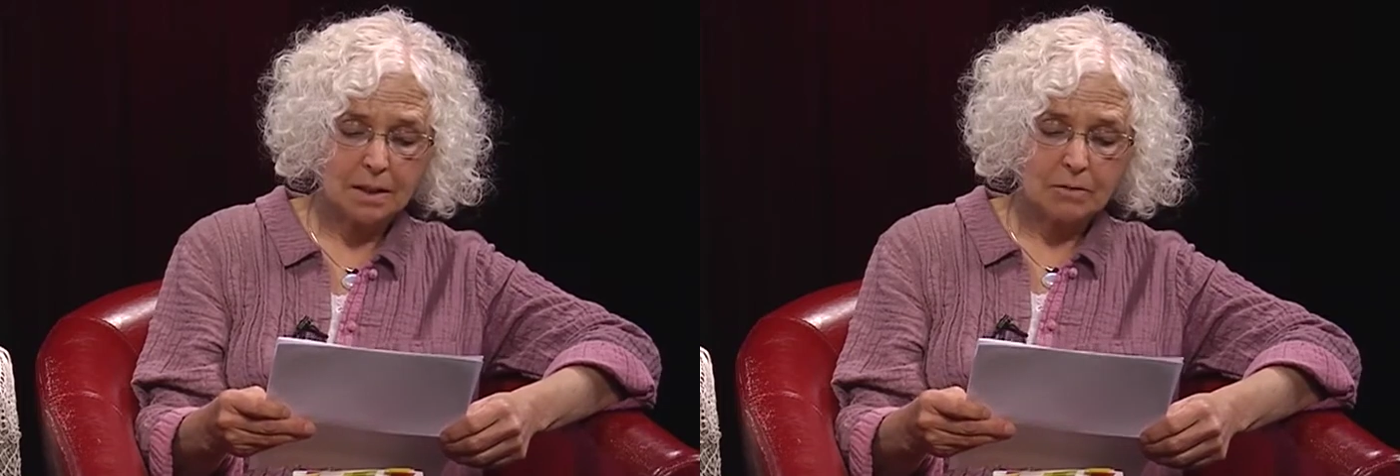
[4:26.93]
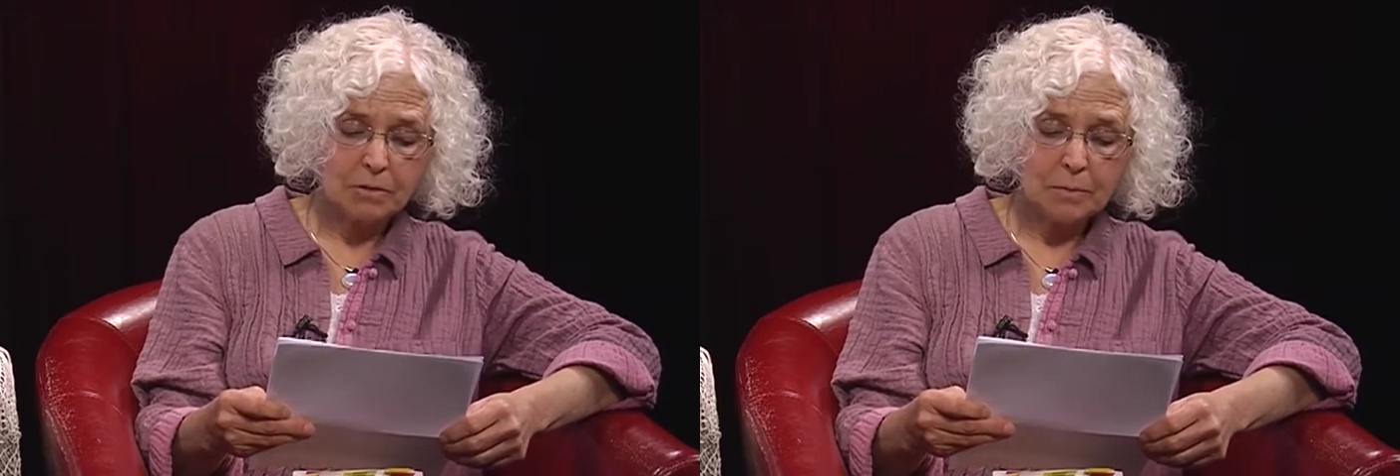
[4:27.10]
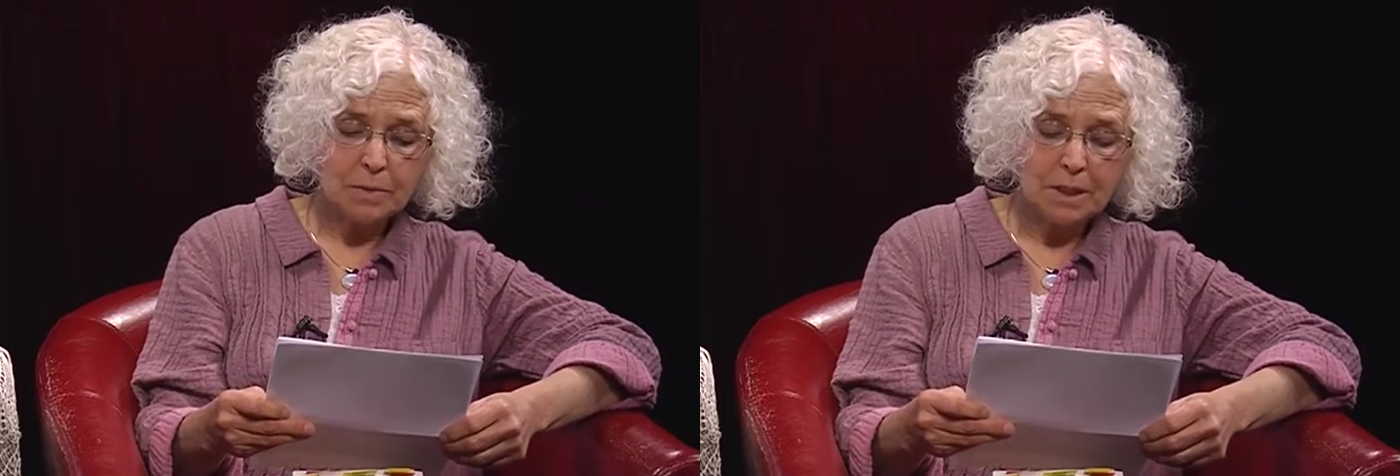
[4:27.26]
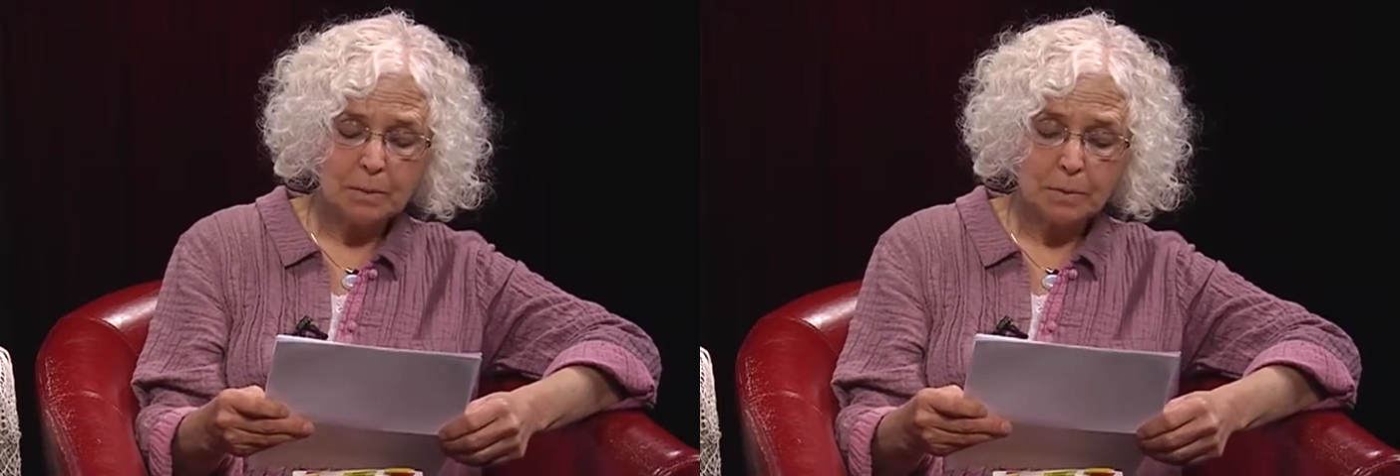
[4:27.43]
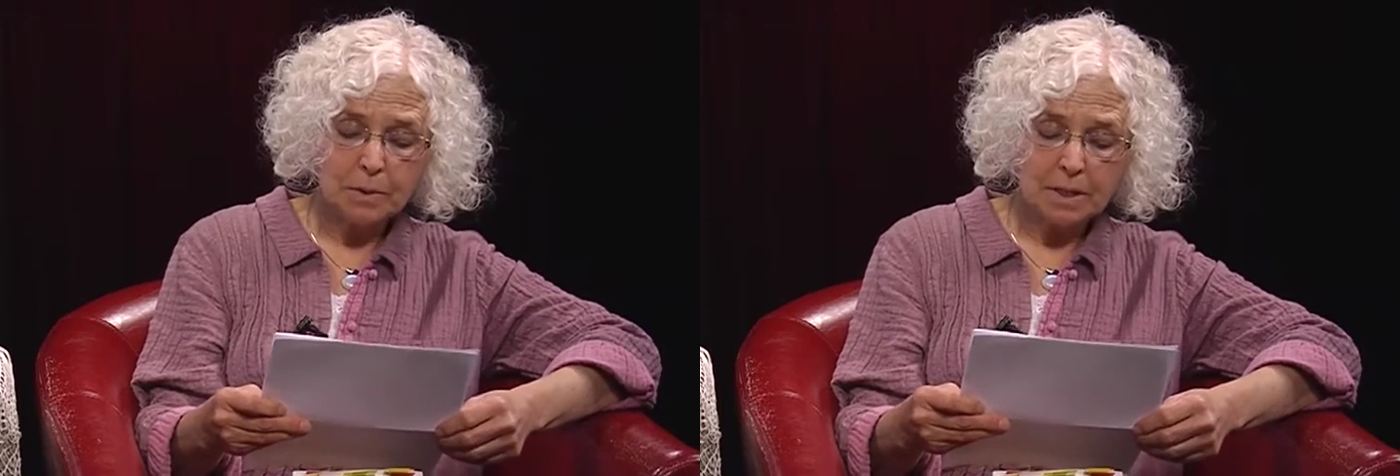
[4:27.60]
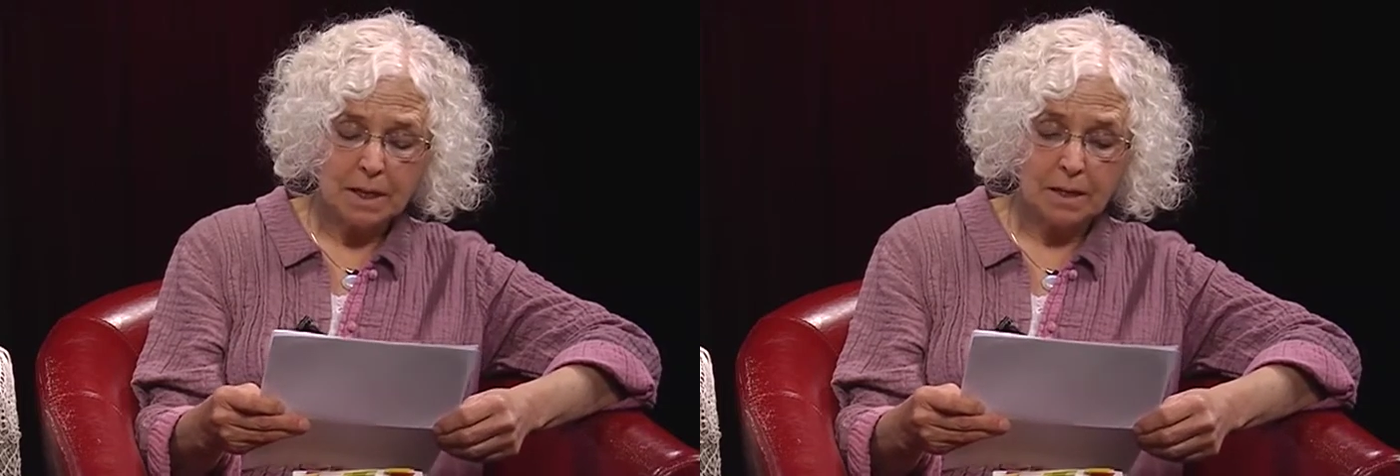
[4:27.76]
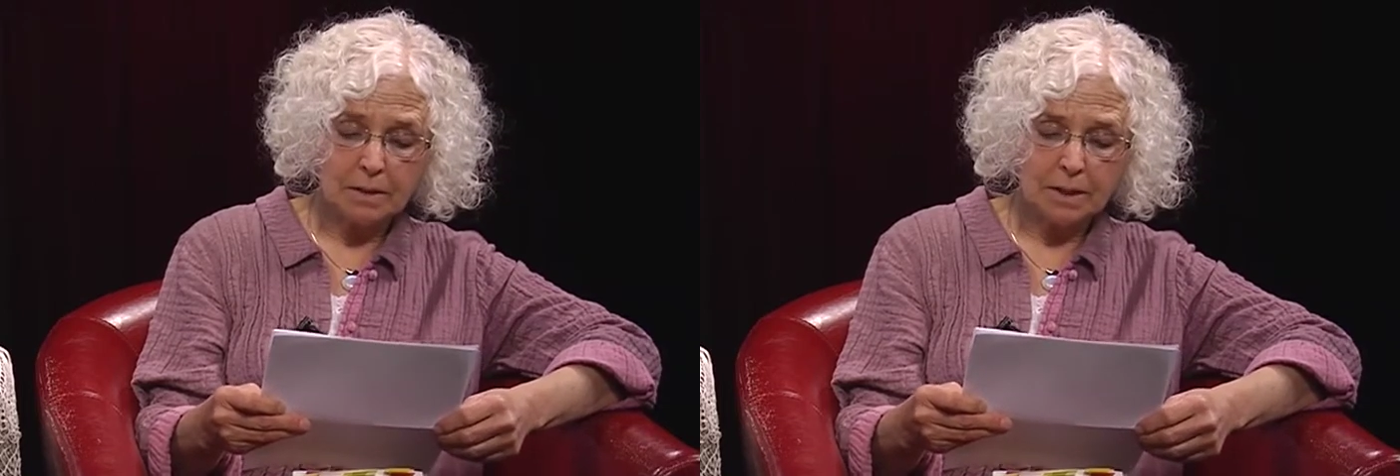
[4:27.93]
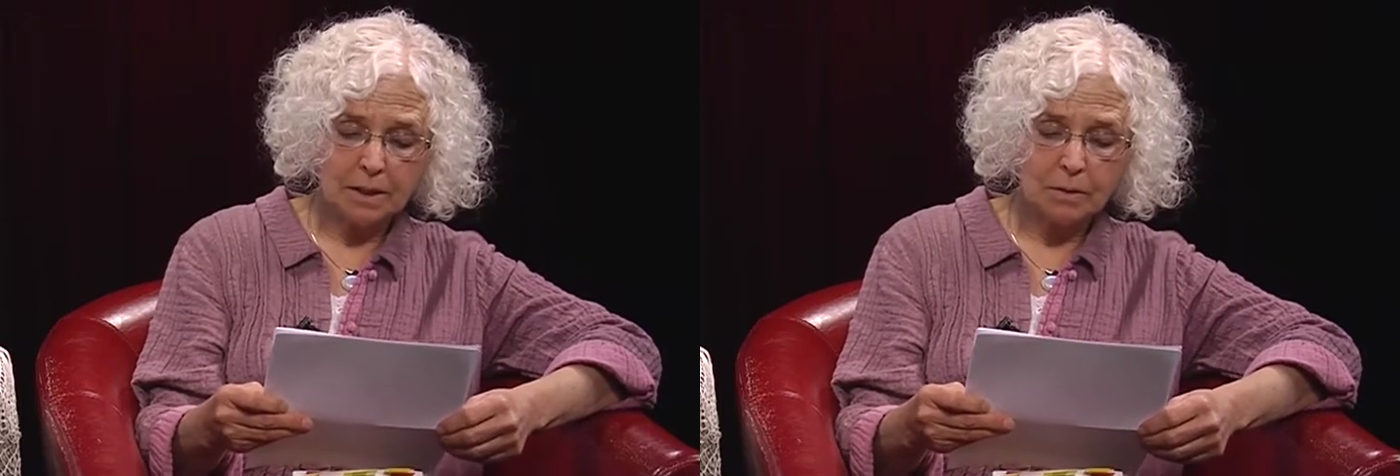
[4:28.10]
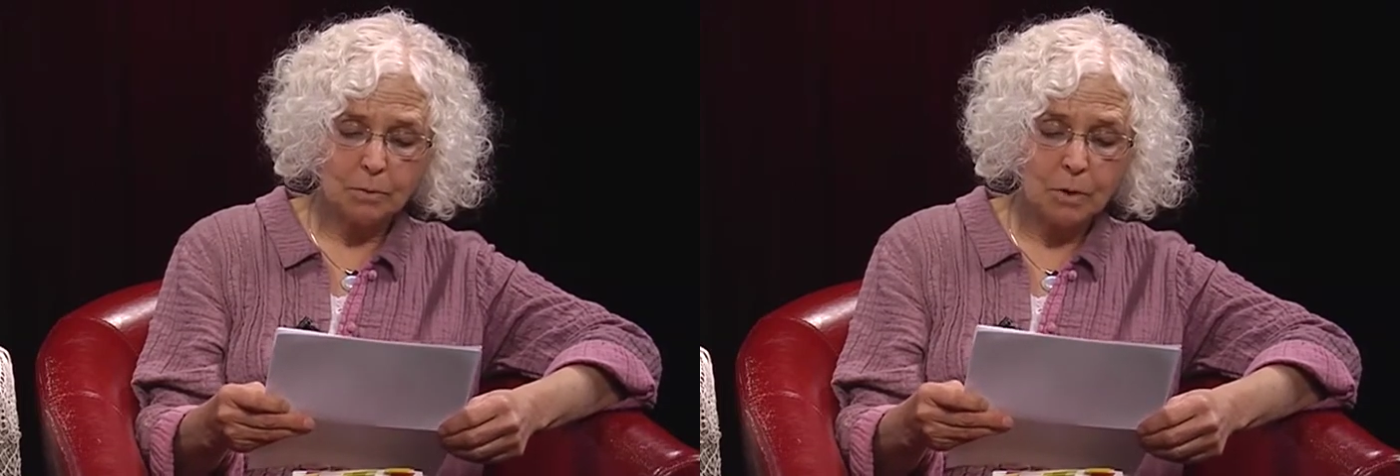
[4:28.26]
from deeper down
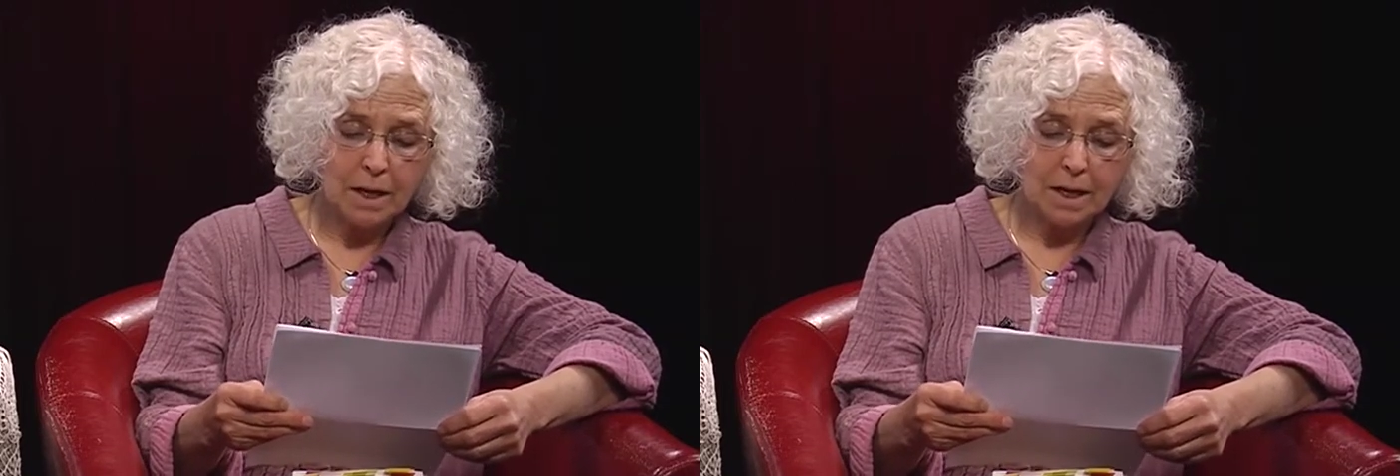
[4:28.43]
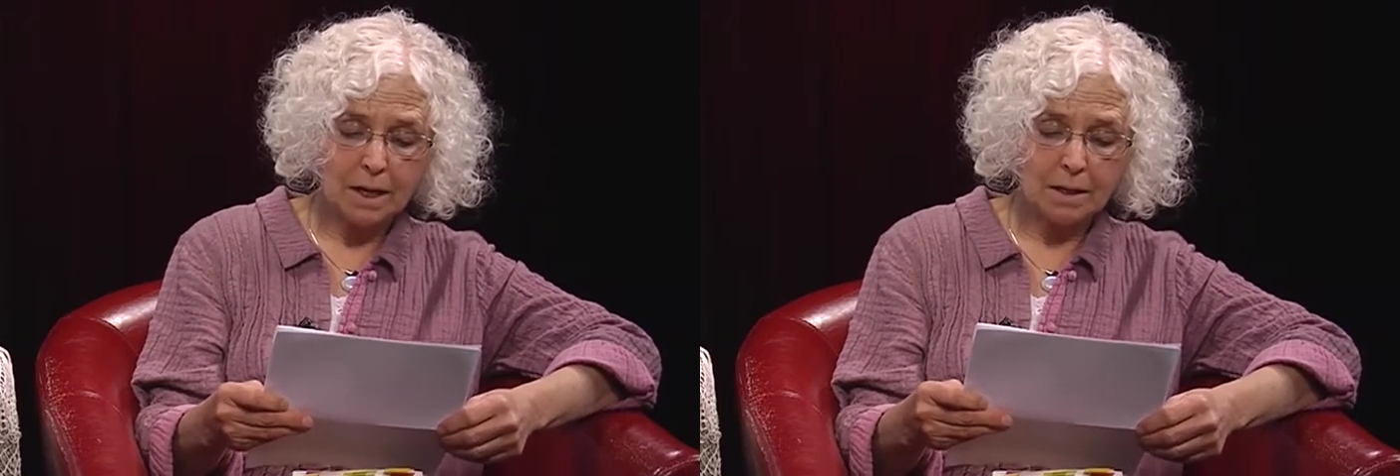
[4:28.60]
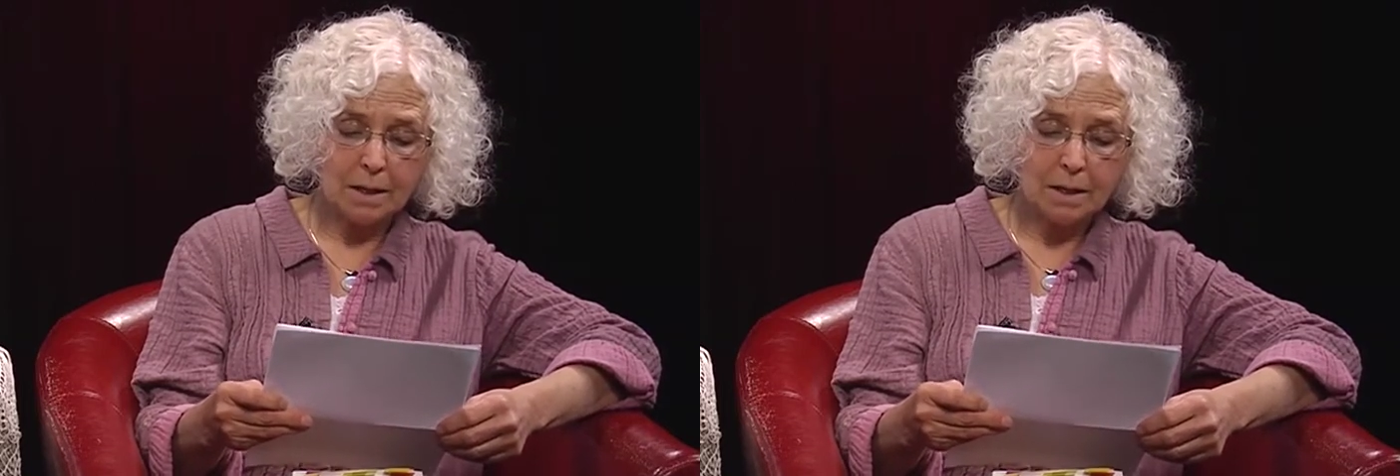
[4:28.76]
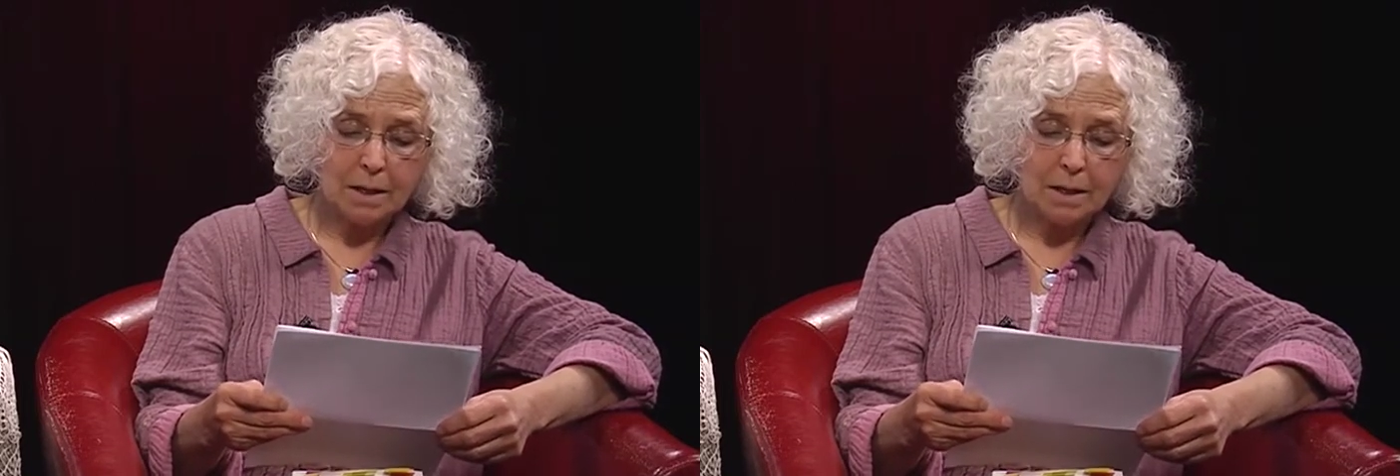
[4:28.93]
and away,